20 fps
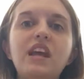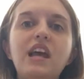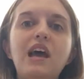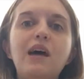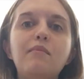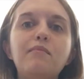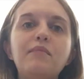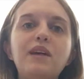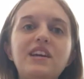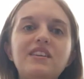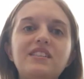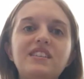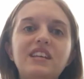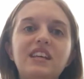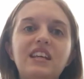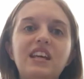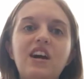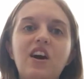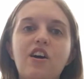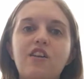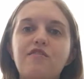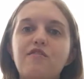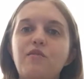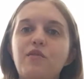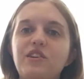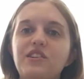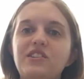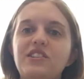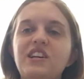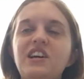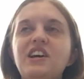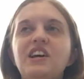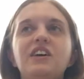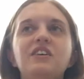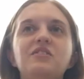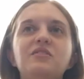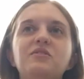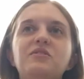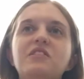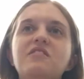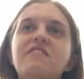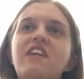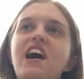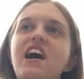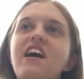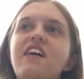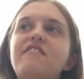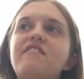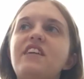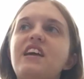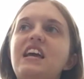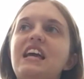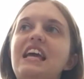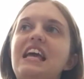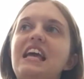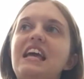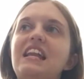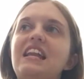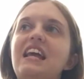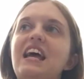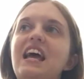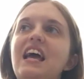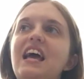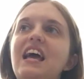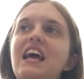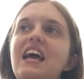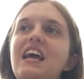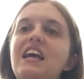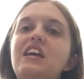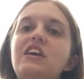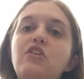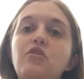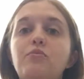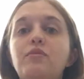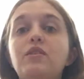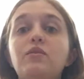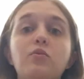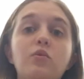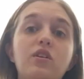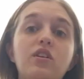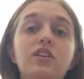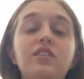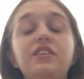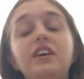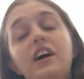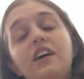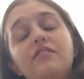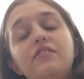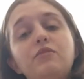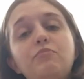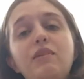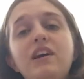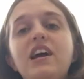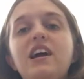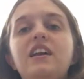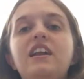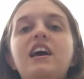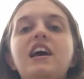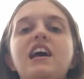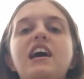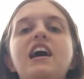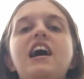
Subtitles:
and basically are forced to survive in a human world of Japan.